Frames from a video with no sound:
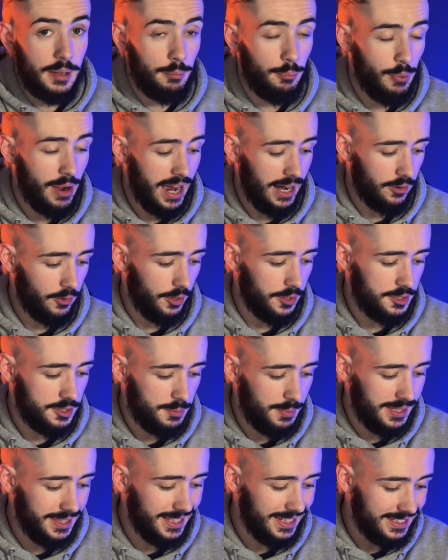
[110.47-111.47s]
background
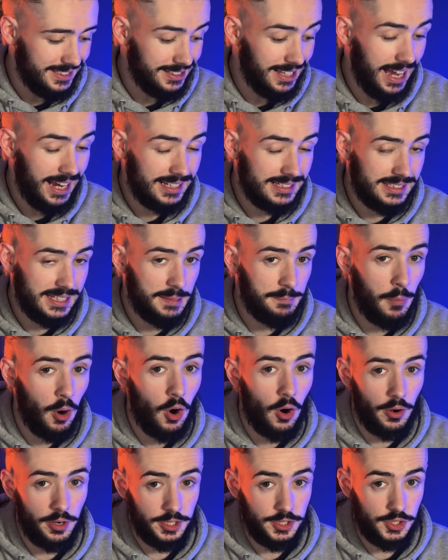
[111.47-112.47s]
to be the exact same
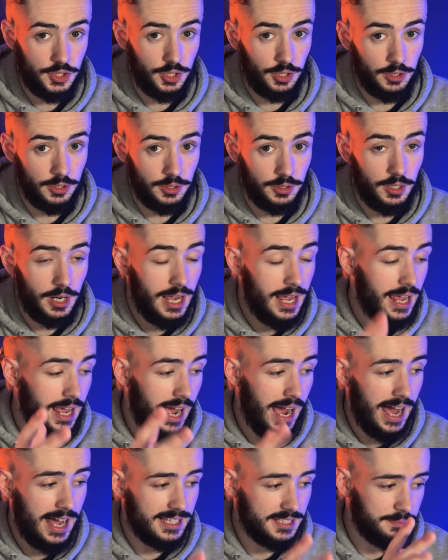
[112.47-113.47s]
orange color
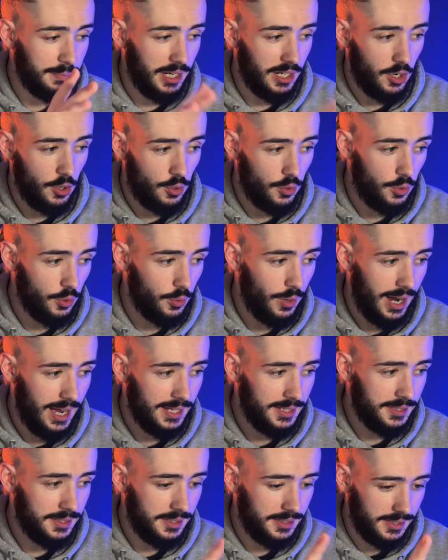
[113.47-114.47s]
as my logo,
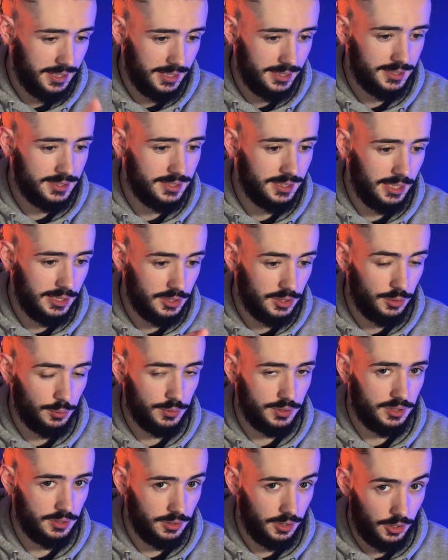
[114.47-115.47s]
and this is
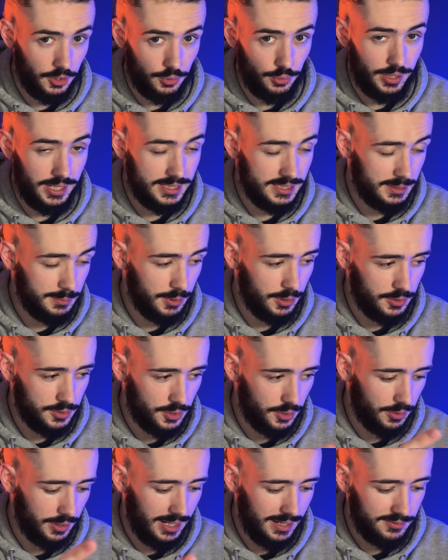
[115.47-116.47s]
going to look crazy because
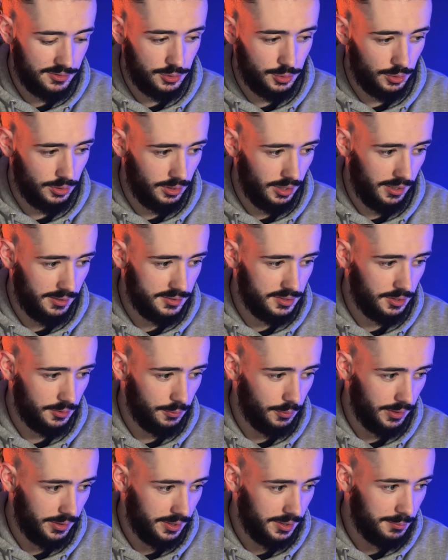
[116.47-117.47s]
you're going to have to do a lot of
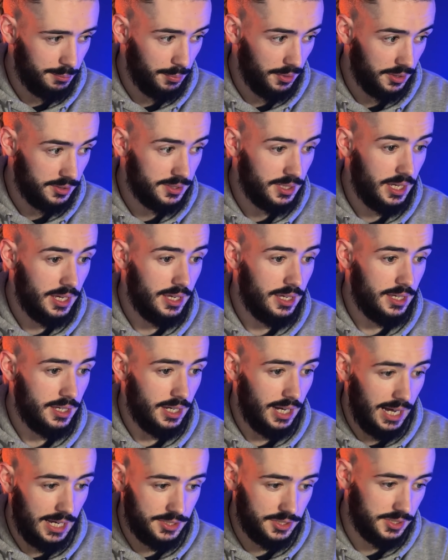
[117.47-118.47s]
stuff with it. But
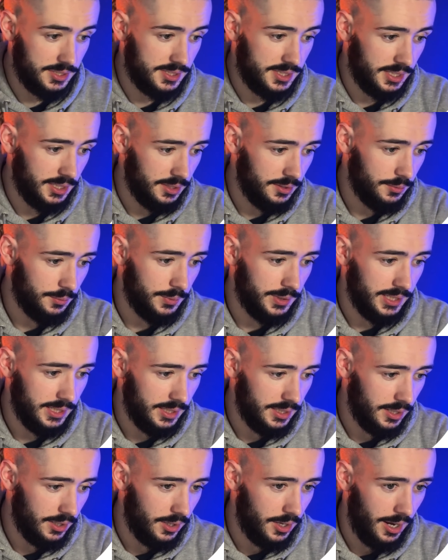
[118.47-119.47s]
as you can see,
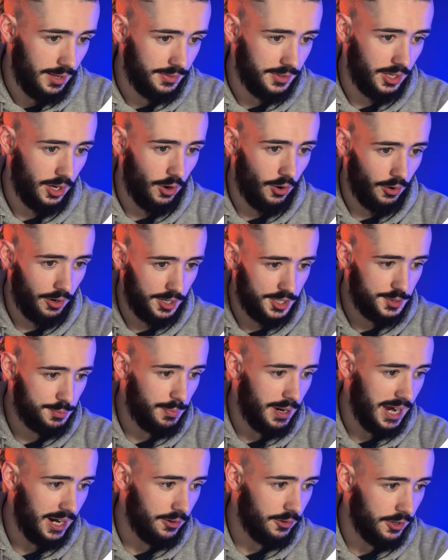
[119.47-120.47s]
we got the orange
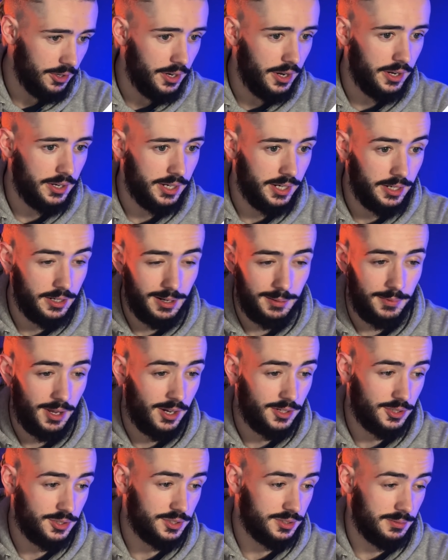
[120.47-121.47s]
background out here. I'm
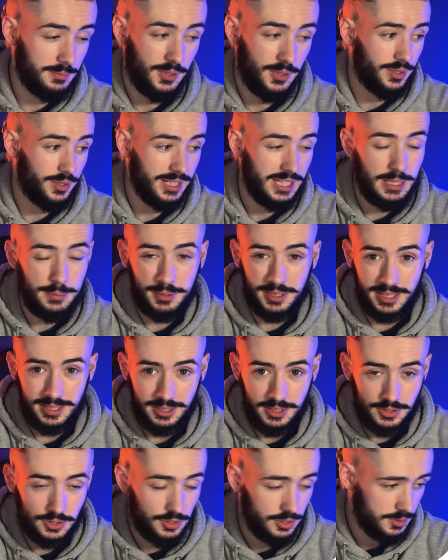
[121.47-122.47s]
not just going to keep it
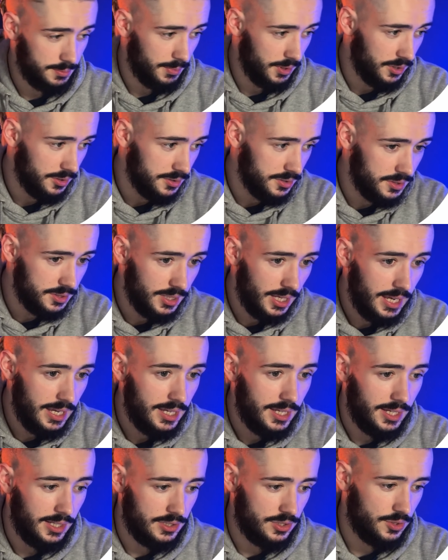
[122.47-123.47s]
like this just because
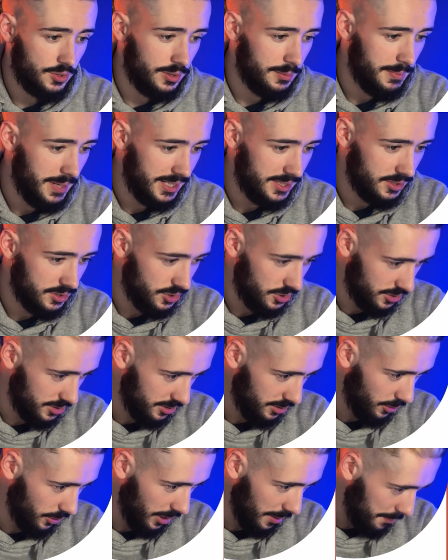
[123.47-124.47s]
it sort of makes it
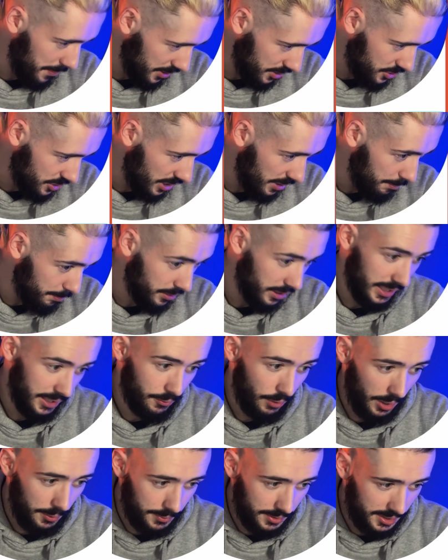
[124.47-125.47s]
just look a bit cheap. Play
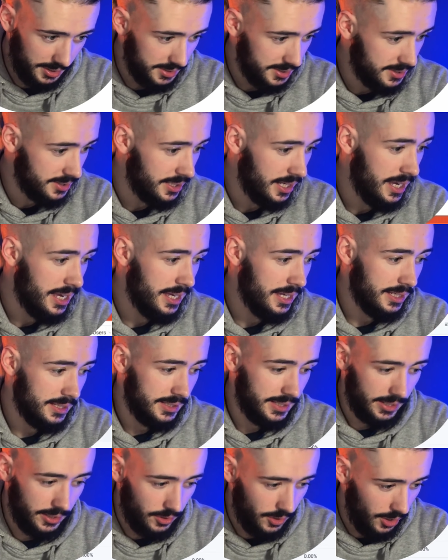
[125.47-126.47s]
around with this,
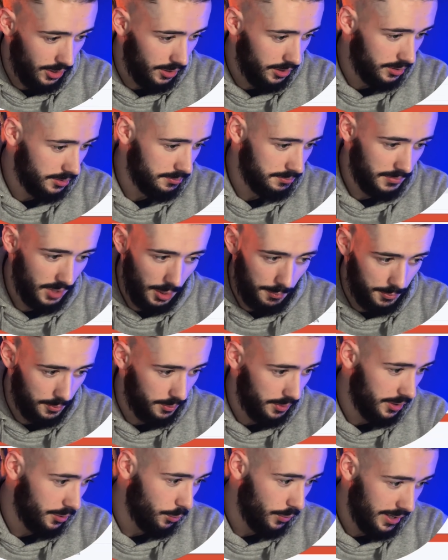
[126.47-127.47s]
get it all up
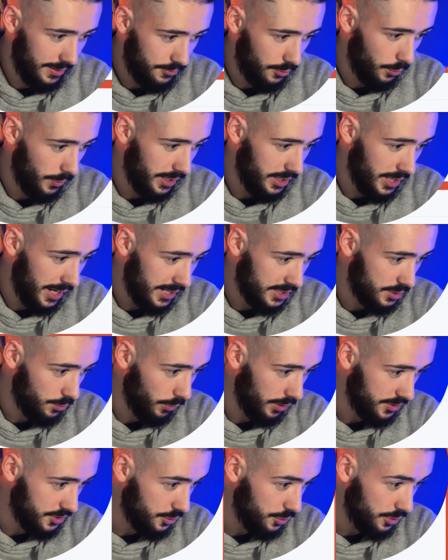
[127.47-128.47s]
and running whatever way you actually
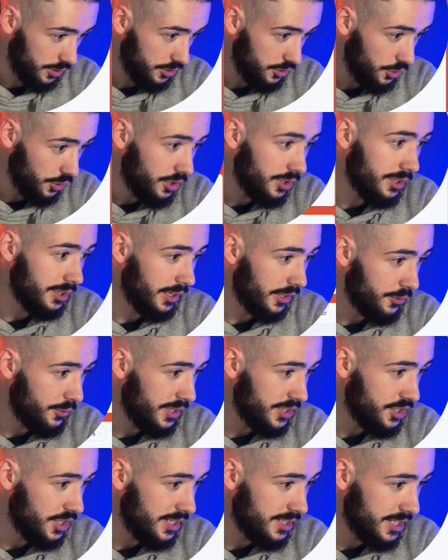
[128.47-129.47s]
want to do it, and you can
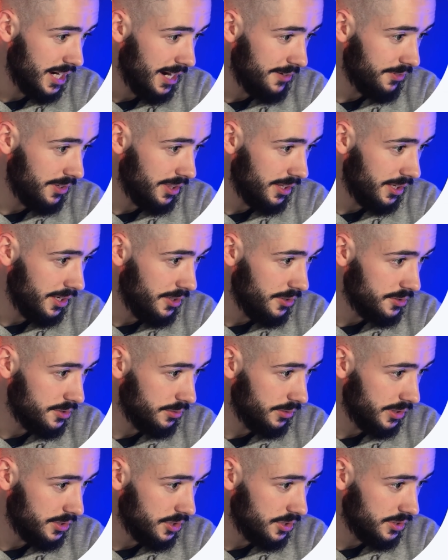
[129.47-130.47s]
literally change everything here.
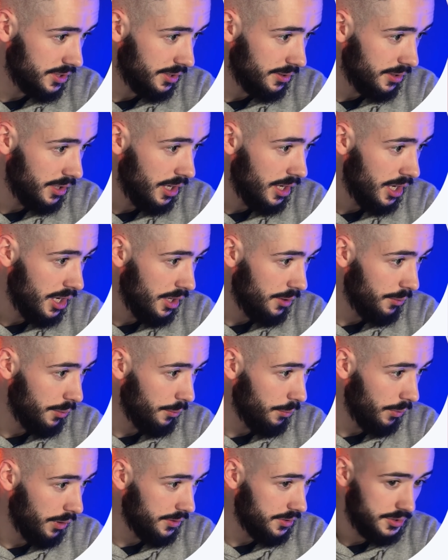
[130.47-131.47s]
So let's just say
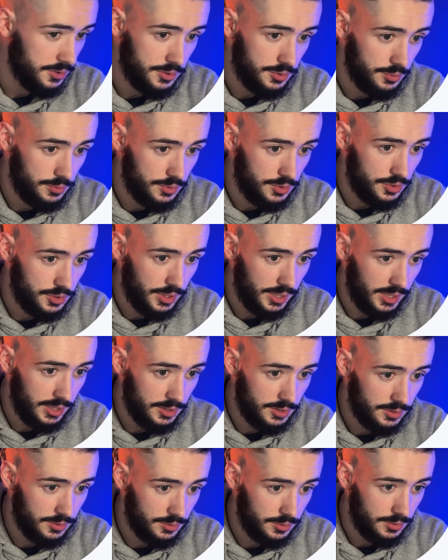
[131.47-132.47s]
we wanted to
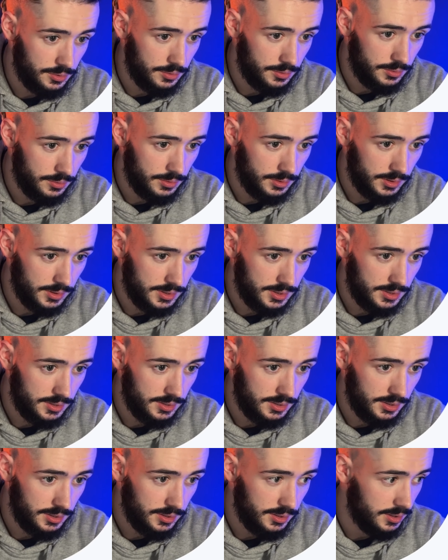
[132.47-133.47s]
change, so let's
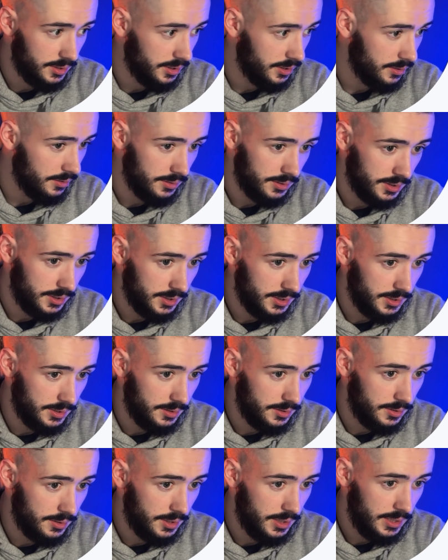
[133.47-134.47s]
see, click on
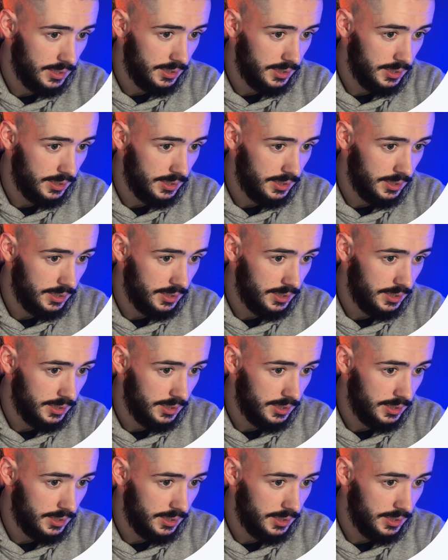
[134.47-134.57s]
here